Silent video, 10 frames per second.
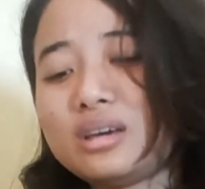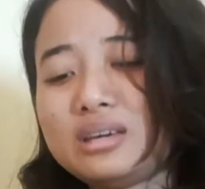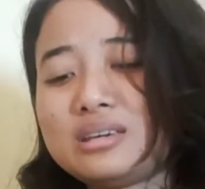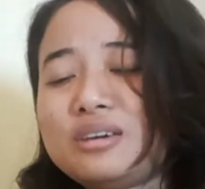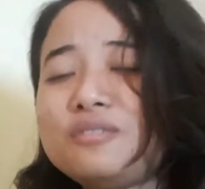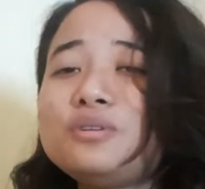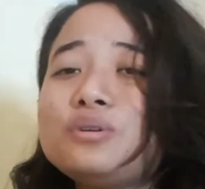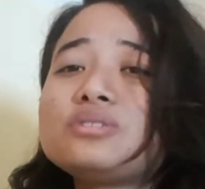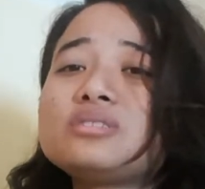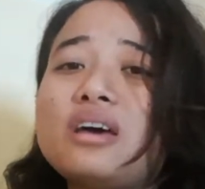give
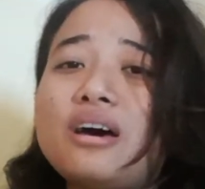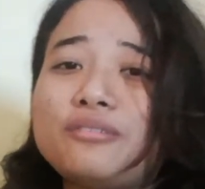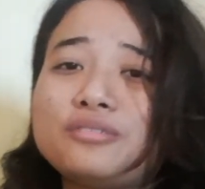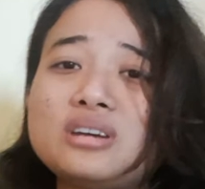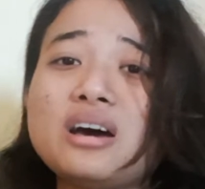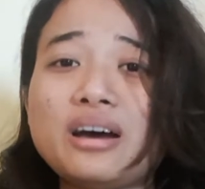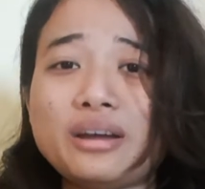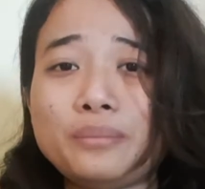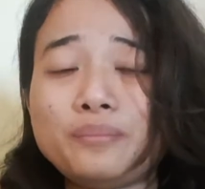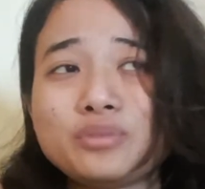yourself
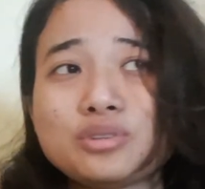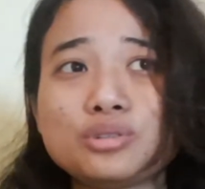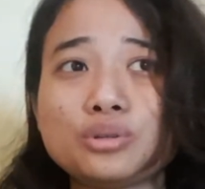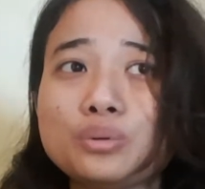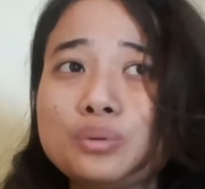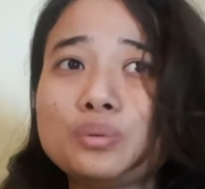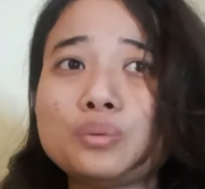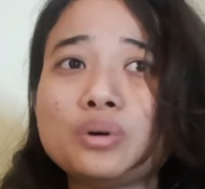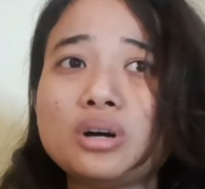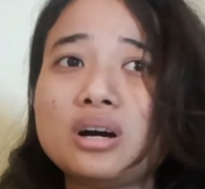time
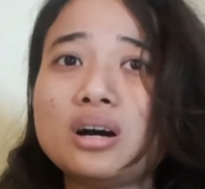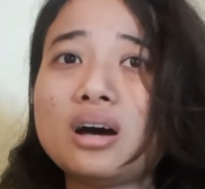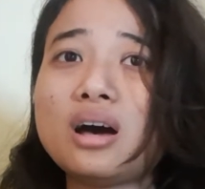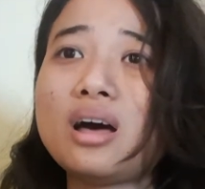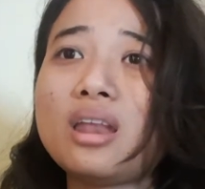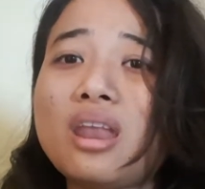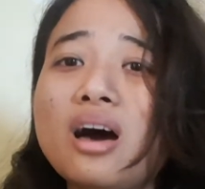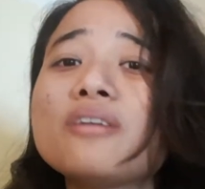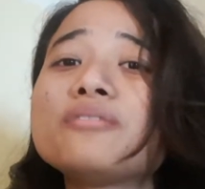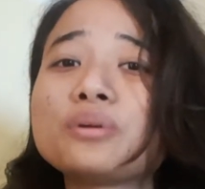to
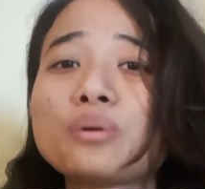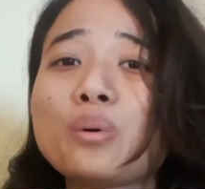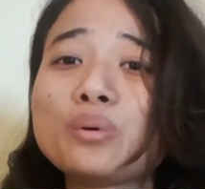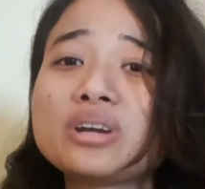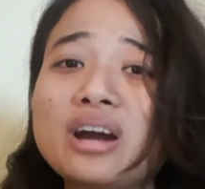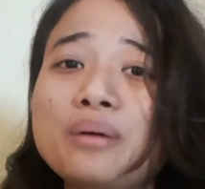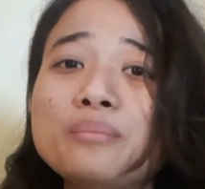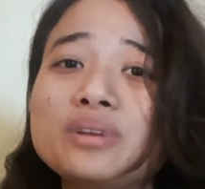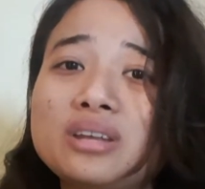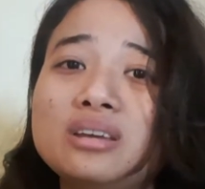love your own
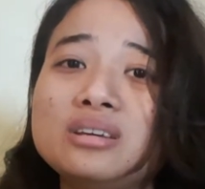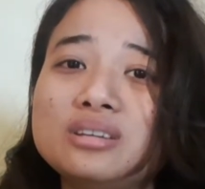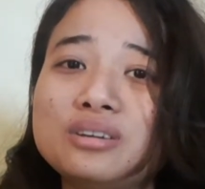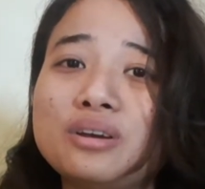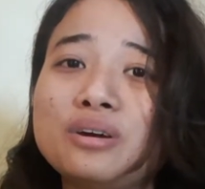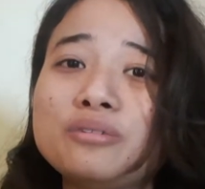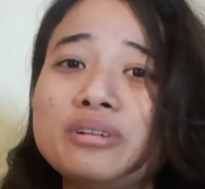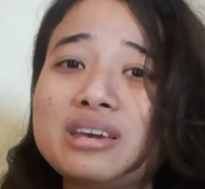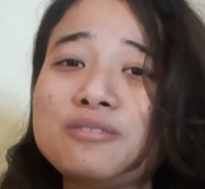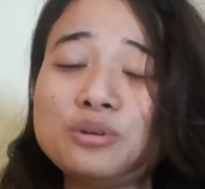company. You know,
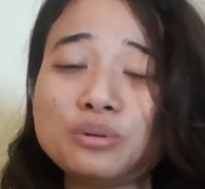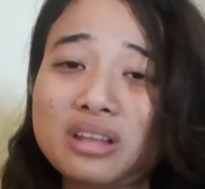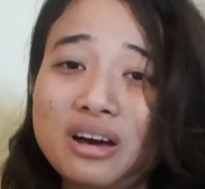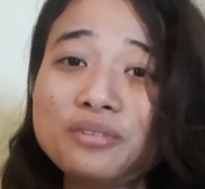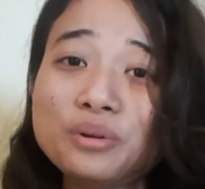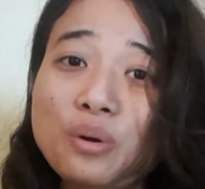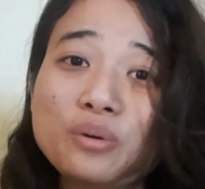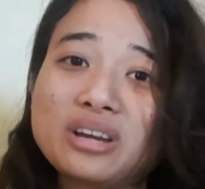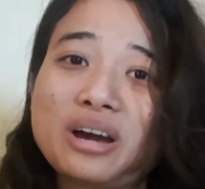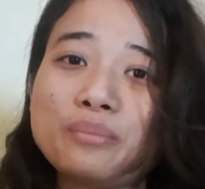like if you love your own
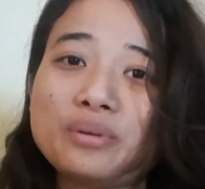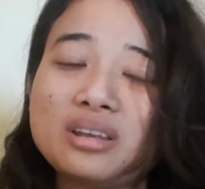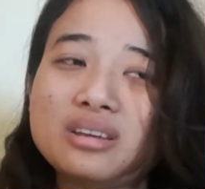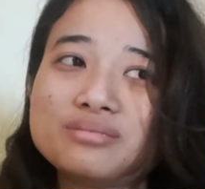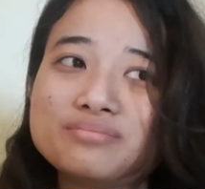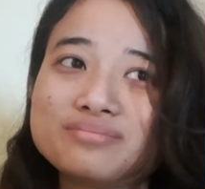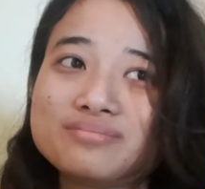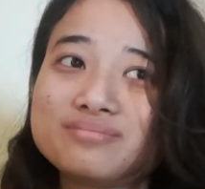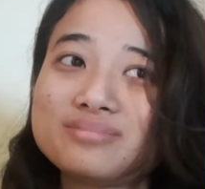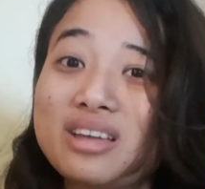company,
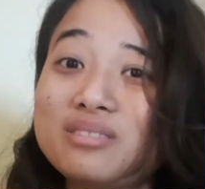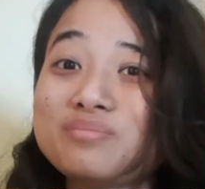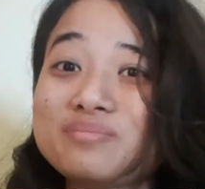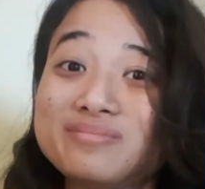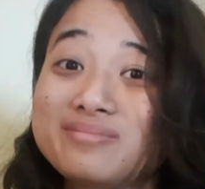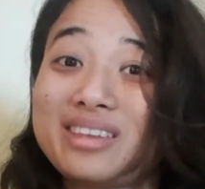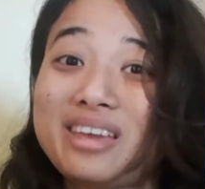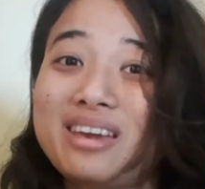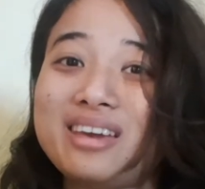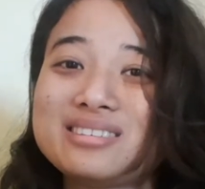then
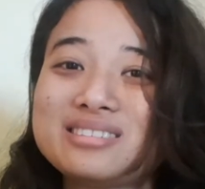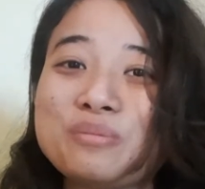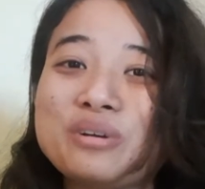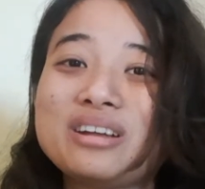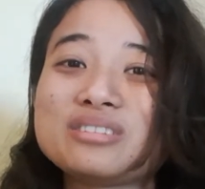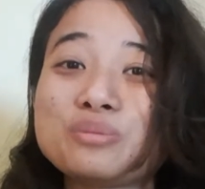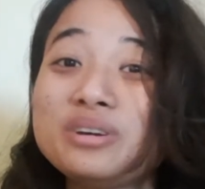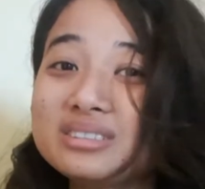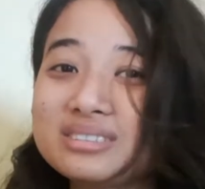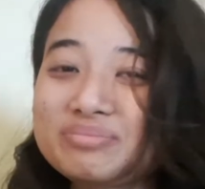someone else
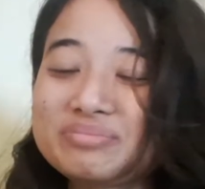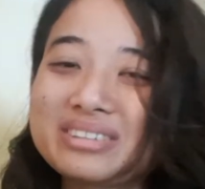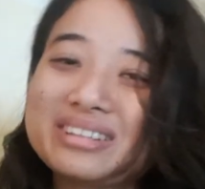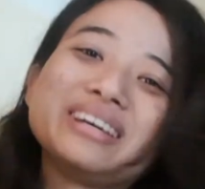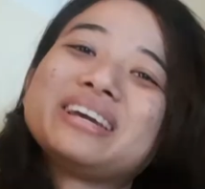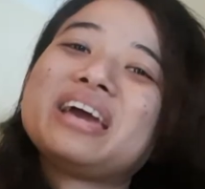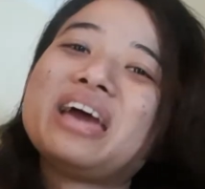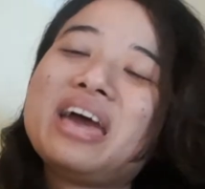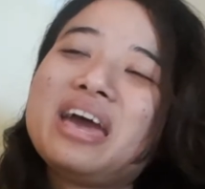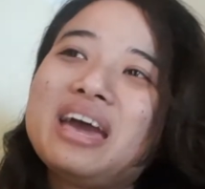will. Like
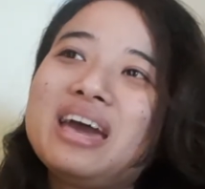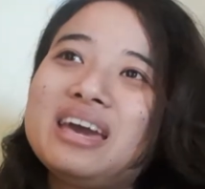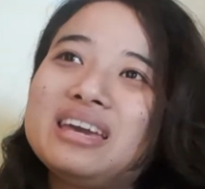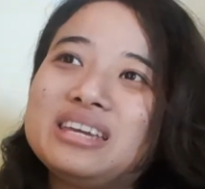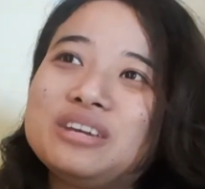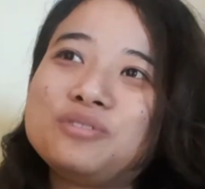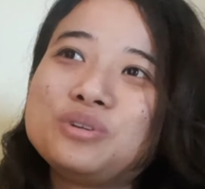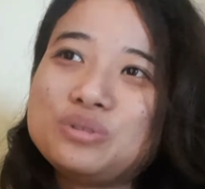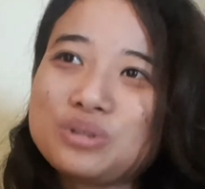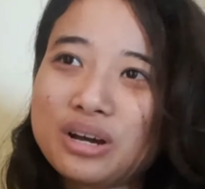if you
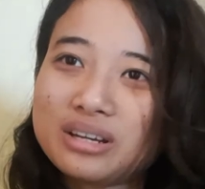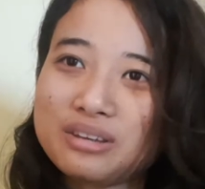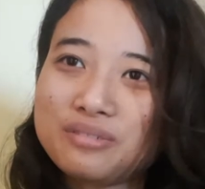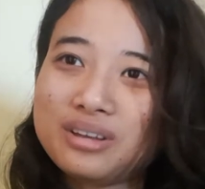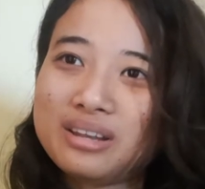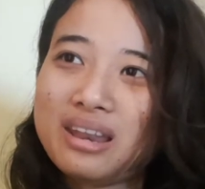don't even